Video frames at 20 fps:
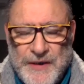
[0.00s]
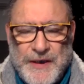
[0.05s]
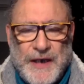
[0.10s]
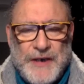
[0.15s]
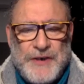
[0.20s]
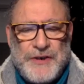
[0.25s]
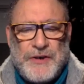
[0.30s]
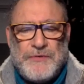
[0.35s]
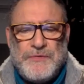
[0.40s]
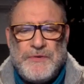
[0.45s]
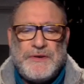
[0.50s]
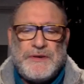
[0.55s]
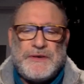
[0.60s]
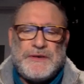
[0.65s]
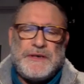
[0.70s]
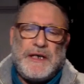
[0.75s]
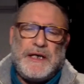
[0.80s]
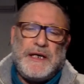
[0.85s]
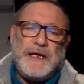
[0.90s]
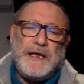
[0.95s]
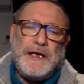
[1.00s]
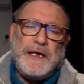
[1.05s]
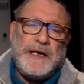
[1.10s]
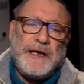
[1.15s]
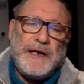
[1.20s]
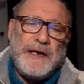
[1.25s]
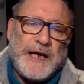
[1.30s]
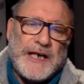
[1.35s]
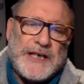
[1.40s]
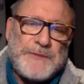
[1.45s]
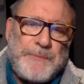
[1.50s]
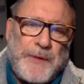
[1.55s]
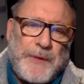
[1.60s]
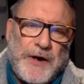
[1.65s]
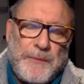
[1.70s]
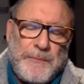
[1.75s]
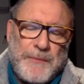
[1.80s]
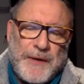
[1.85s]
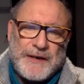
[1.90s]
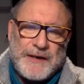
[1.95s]
dangerous
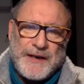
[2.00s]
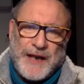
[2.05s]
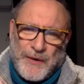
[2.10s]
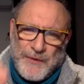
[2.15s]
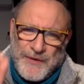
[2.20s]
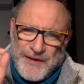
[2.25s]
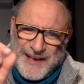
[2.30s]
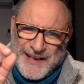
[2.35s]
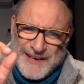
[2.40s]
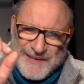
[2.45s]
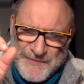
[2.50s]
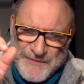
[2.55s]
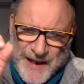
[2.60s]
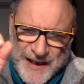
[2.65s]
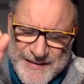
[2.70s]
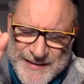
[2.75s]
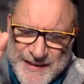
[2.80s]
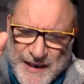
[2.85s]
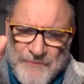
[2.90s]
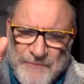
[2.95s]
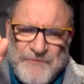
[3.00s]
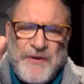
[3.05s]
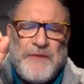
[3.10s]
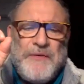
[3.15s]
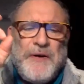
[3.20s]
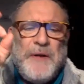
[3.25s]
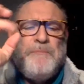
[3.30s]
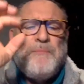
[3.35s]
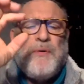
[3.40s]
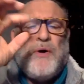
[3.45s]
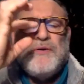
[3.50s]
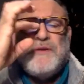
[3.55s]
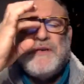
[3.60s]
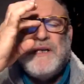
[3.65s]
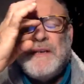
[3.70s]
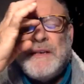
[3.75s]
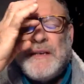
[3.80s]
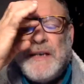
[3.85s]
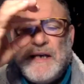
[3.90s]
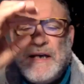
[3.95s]
experiment. Now, there are some very
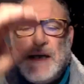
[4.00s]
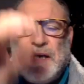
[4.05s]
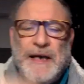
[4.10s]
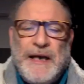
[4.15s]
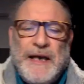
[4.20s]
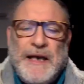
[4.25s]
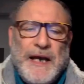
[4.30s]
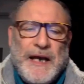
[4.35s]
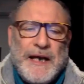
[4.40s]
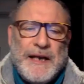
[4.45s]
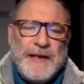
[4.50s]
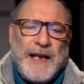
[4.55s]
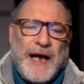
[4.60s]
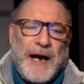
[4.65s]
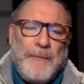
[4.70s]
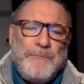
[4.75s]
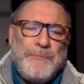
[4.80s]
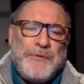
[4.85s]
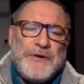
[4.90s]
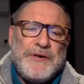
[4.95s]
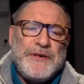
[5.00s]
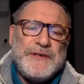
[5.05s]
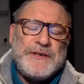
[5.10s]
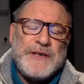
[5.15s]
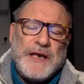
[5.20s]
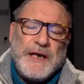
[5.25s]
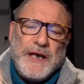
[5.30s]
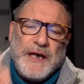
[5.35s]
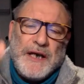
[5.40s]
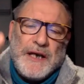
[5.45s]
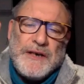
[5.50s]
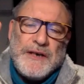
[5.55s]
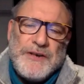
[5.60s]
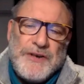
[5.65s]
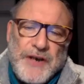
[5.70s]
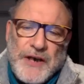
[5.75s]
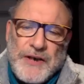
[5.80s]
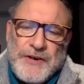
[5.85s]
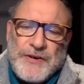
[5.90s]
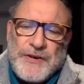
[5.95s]
important numbers
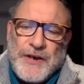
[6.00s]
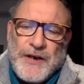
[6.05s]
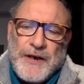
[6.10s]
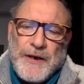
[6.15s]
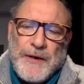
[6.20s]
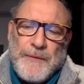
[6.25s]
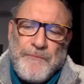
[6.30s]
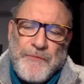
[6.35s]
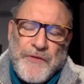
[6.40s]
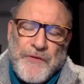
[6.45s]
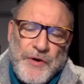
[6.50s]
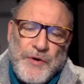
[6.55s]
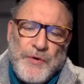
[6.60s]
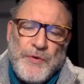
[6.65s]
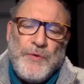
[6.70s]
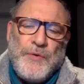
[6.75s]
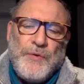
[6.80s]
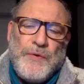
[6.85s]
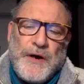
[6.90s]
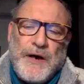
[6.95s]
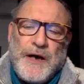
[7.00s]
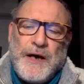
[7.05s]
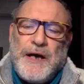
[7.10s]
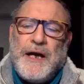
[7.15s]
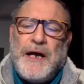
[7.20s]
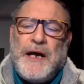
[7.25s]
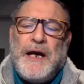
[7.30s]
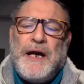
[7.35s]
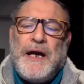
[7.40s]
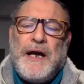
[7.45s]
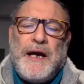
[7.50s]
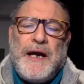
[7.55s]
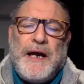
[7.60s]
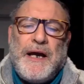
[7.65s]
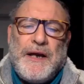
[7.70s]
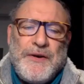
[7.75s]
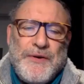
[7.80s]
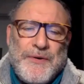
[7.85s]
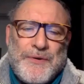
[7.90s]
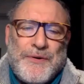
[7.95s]
that you
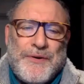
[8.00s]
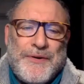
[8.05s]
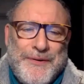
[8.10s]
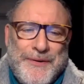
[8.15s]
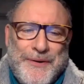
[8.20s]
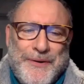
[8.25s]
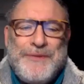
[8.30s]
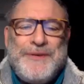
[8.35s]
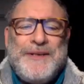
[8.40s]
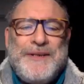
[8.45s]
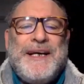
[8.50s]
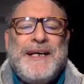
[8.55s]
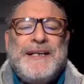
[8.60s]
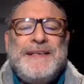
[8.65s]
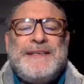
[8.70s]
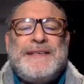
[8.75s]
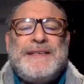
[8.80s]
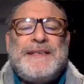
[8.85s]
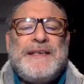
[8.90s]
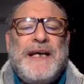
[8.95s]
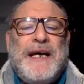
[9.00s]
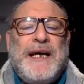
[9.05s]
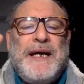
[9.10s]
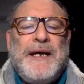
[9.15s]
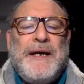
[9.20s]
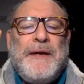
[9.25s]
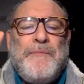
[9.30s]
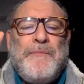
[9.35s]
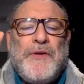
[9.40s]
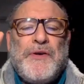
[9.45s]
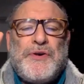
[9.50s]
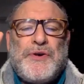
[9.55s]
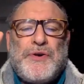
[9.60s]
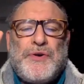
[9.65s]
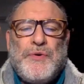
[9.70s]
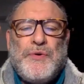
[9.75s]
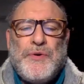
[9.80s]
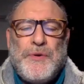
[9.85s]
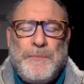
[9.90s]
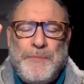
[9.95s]
and your audience
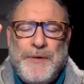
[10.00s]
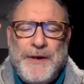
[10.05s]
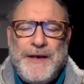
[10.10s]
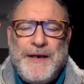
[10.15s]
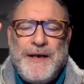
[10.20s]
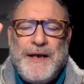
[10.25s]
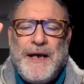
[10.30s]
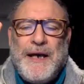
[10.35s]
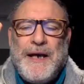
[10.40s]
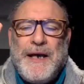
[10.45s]
should be